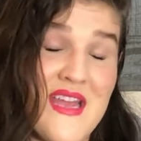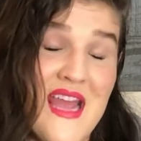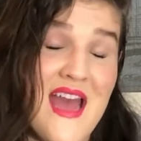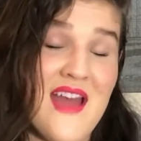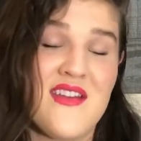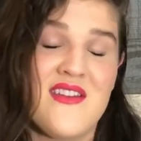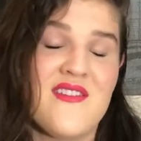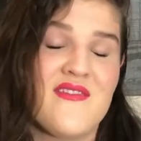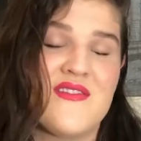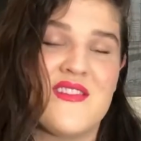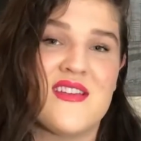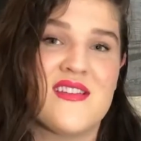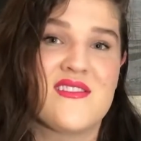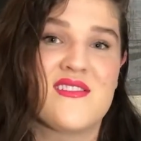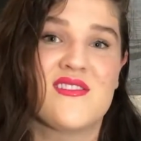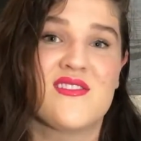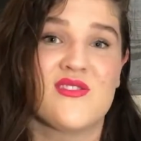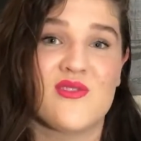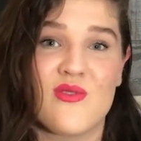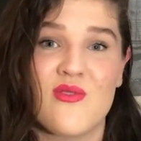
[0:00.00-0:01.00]
The end of
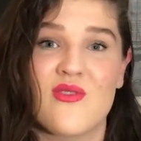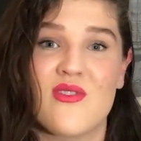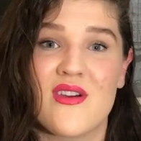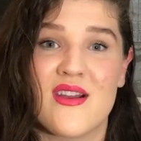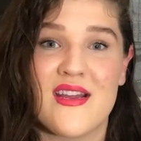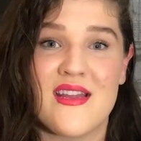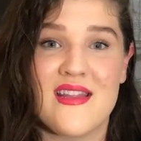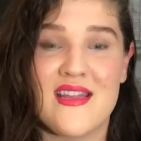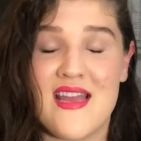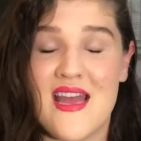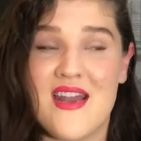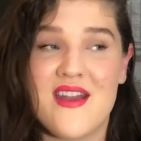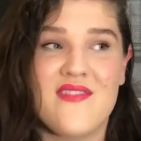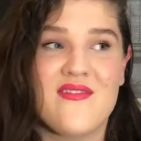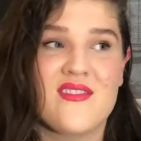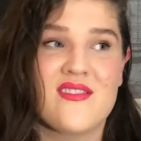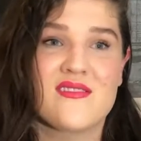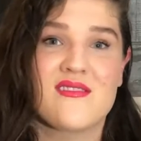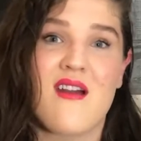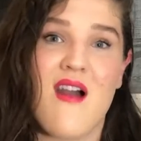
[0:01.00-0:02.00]
this story, the end
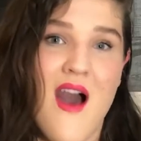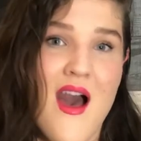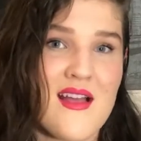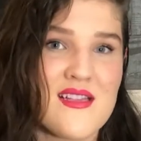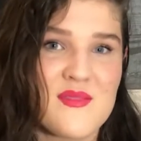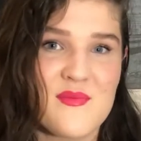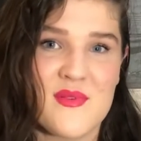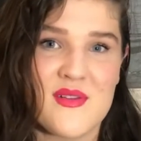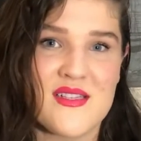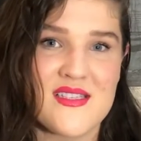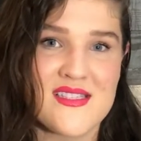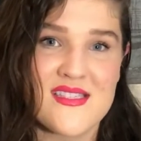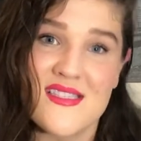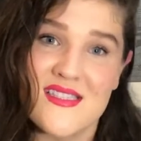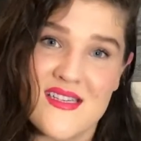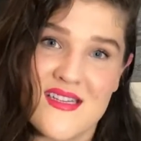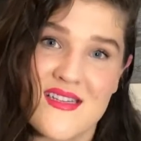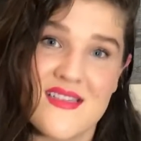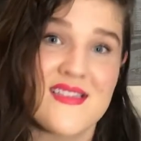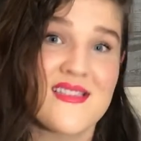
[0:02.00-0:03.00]
of this gospel is
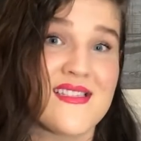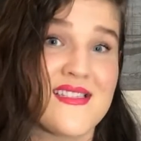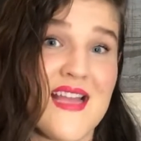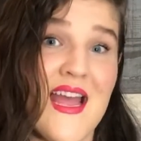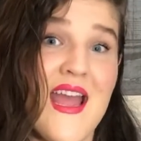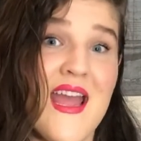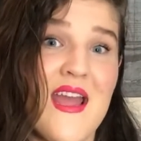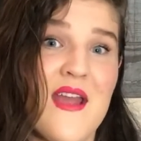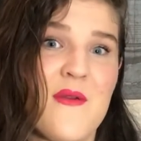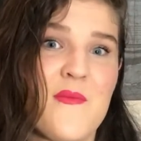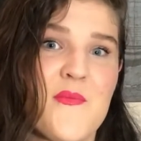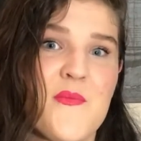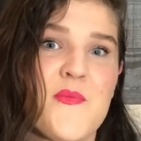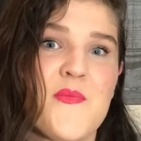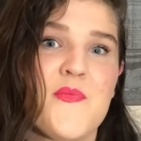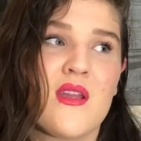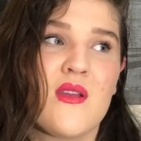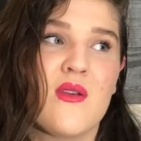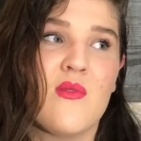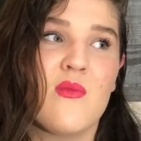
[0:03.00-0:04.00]
still the same.
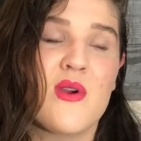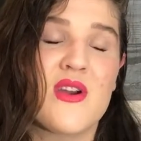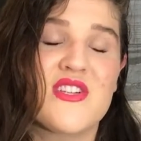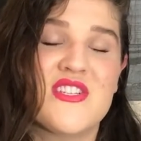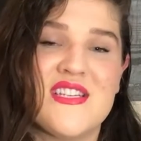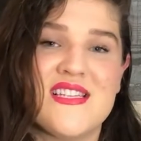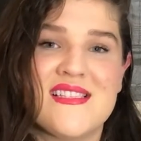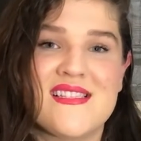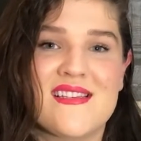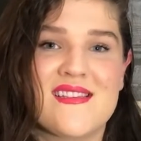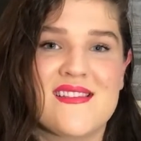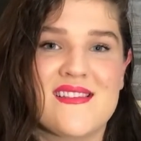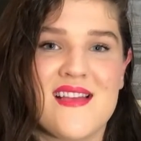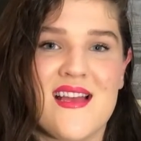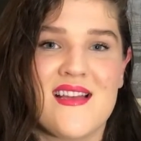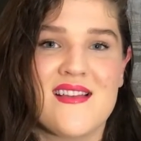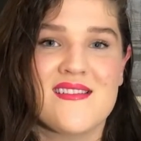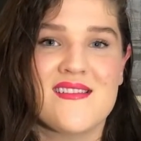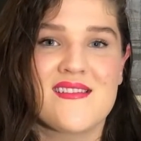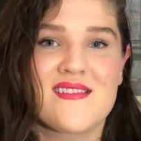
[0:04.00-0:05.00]
Where Jesus
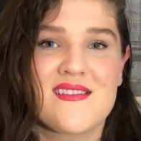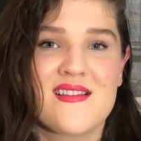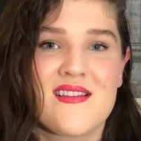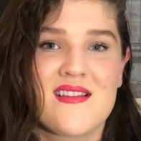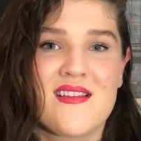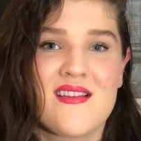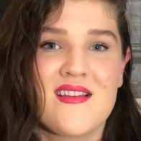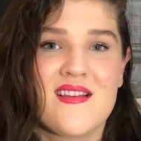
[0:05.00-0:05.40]
says,